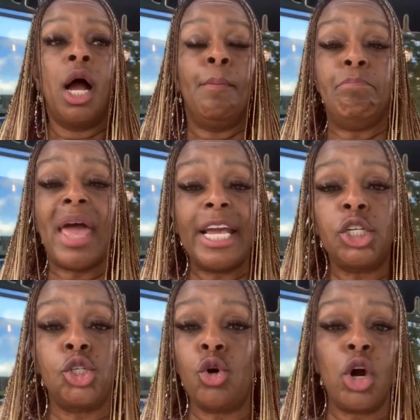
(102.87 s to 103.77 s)
Make
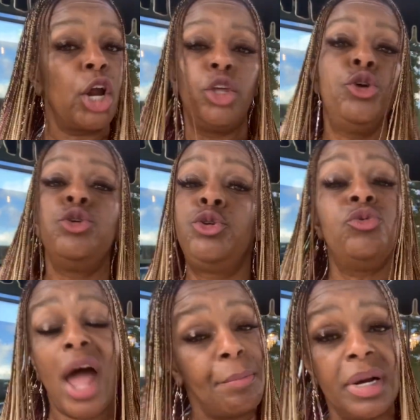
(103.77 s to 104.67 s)
sure you do
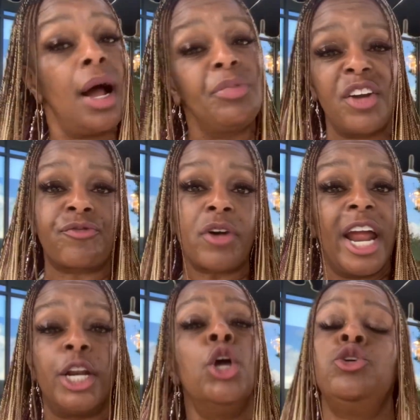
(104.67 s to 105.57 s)
not become their
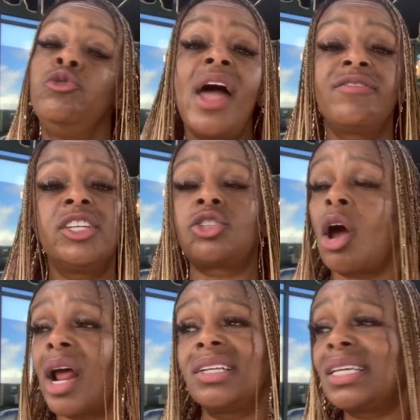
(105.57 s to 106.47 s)
friend. You have to
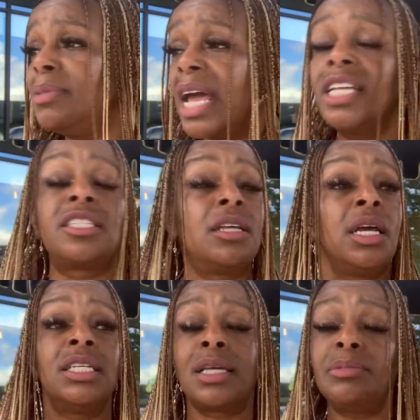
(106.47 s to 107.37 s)
start out some days,
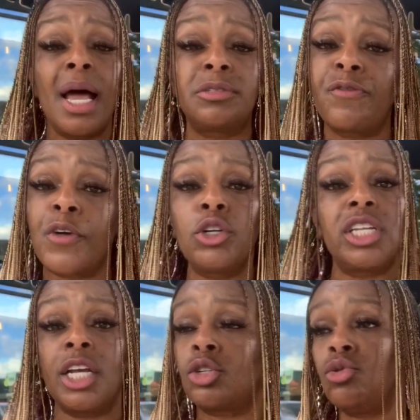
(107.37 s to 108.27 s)
sometimes the first
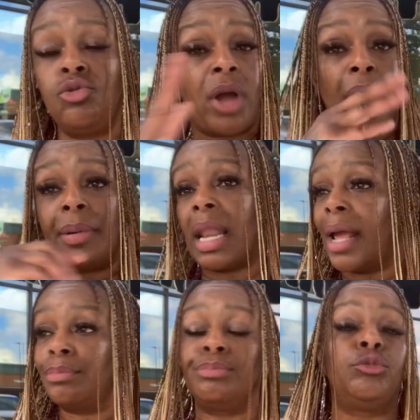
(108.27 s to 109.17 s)
day of school, you gotta be
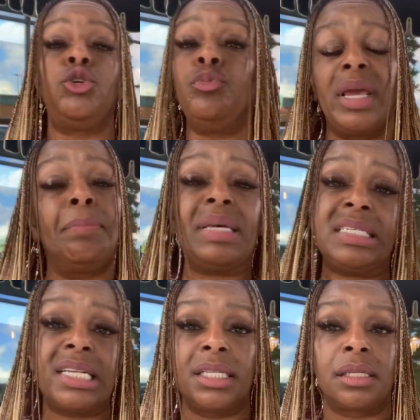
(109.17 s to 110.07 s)
like, mm, you mean
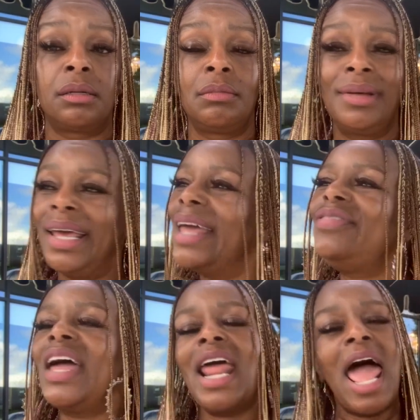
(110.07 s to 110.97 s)
business. And
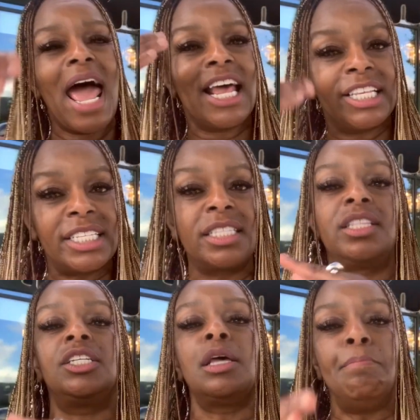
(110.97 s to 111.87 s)
then as
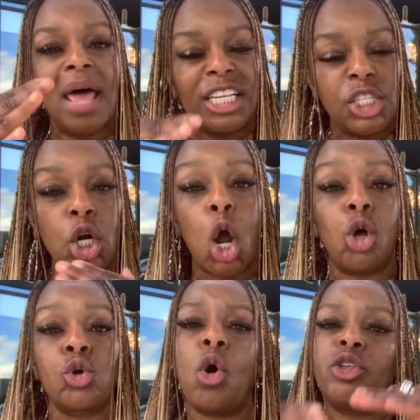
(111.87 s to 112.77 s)
the semester
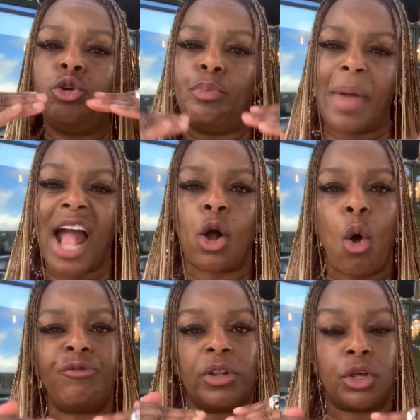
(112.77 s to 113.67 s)
goes on, you back
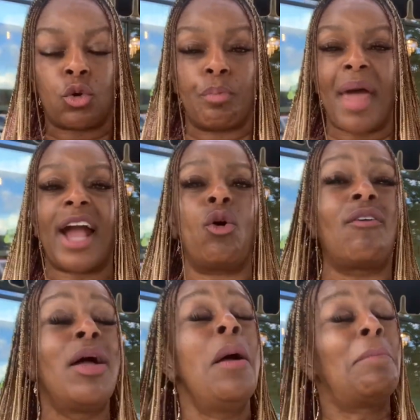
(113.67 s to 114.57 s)
off a little, back
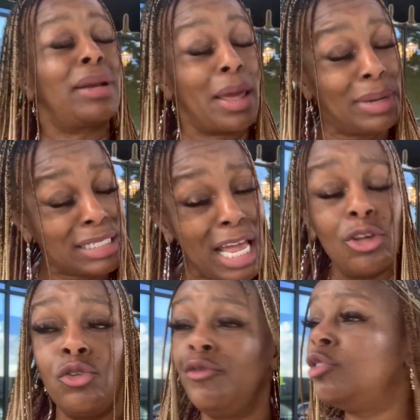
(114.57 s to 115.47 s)
off. But let me tell
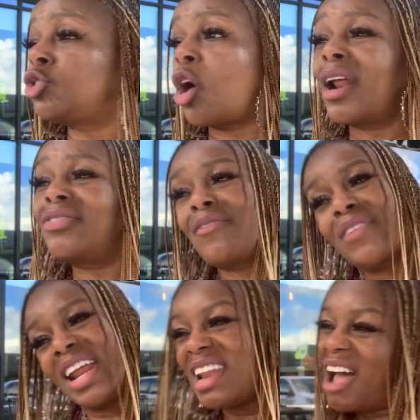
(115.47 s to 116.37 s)
you, you start out there,
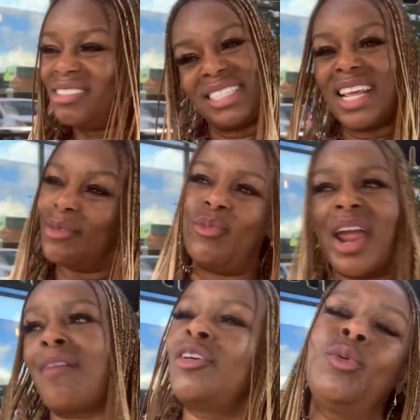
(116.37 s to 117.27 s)
friend, no, sit
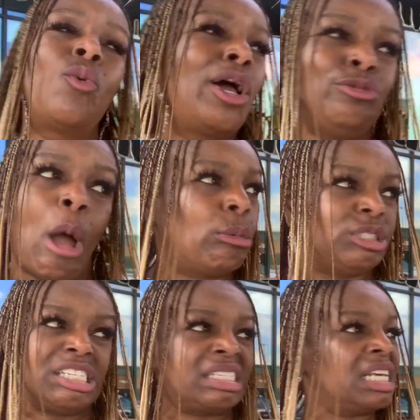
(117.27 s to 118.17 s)
wherever you want. No,
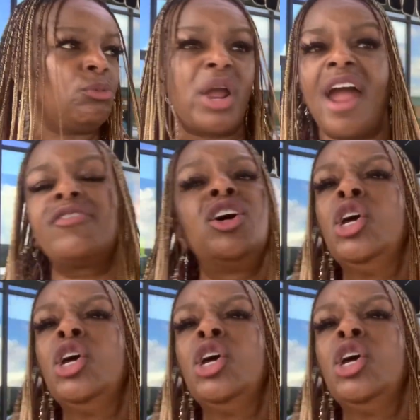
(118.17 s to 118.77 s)
just sit wherever,